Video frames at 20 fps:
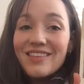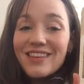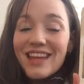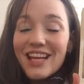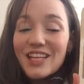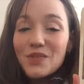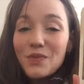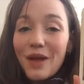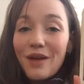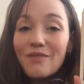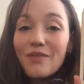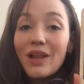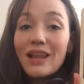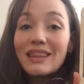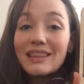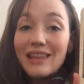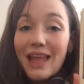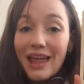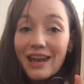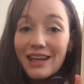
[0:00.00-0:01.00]
Next we have
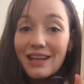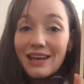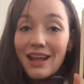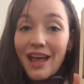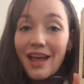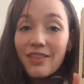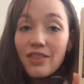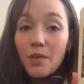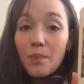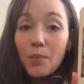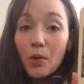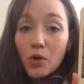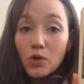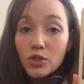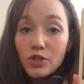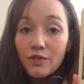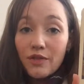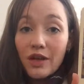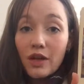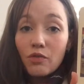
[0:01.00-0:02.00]
Lenin and the
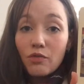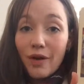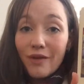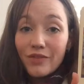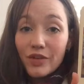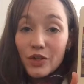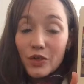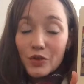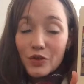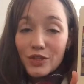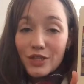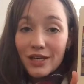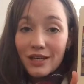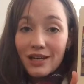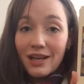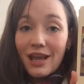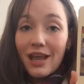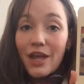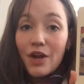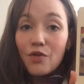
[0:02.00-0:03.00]
Bolshevik
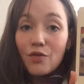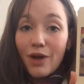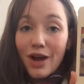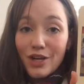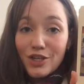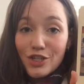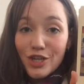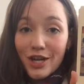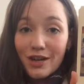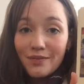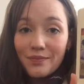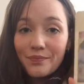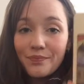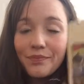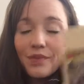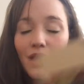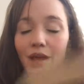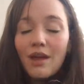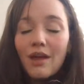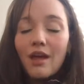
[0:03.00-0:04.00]
Revolution in Russia.
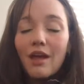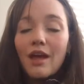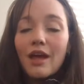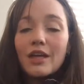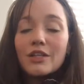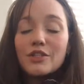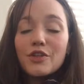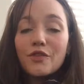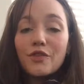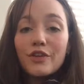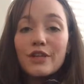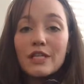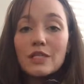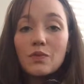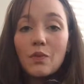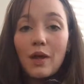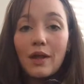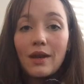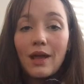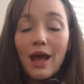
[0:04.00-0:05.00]
And so for
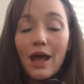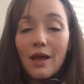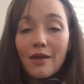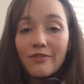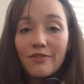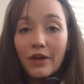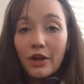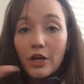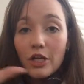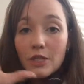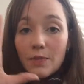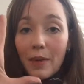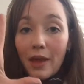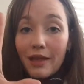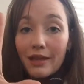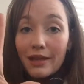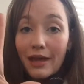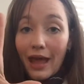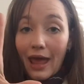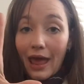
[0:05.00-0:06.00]
this one, I
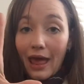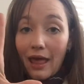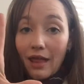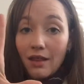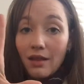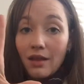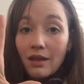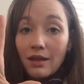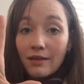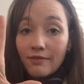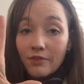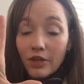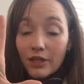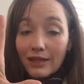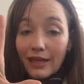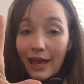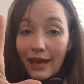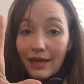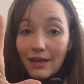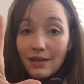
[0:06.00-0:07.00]
fingerspell an L for
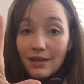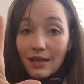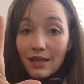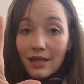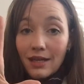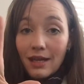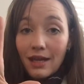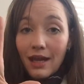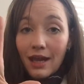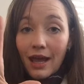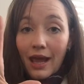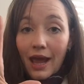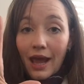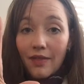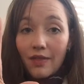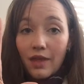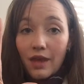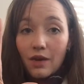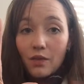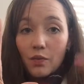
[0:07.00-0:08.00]
Lenin,
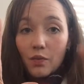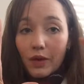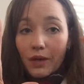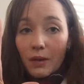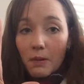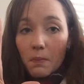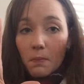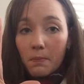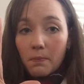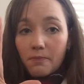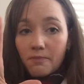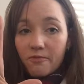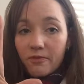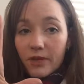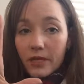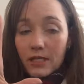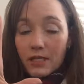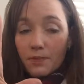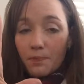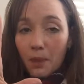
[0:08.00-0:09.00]
and then we
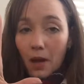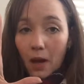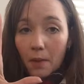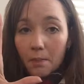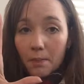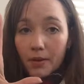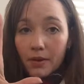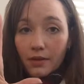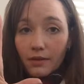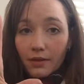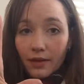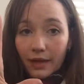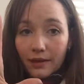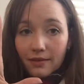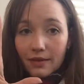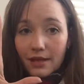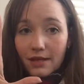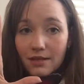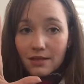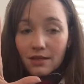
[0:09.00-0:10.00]
fist pump
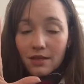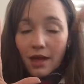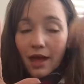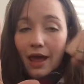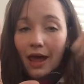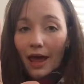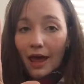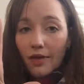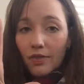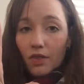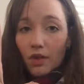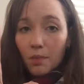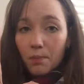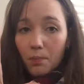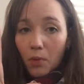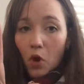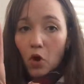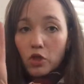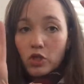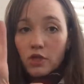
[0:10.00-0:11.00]
like this, and the
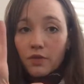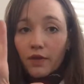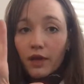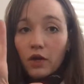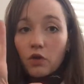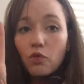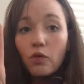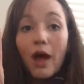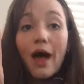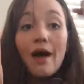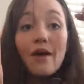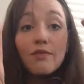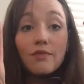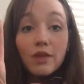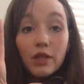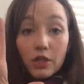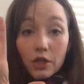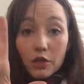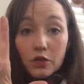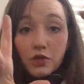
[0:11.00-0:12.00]
Bolshevik
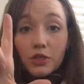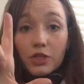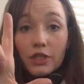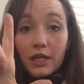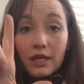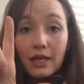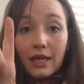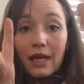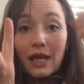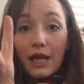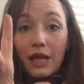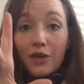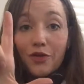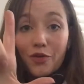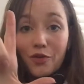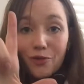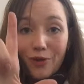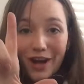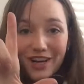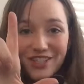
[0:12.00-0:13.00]
Revolution
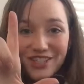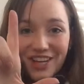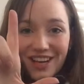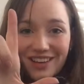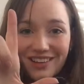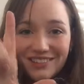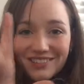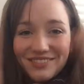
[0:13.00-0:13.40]
in Russia.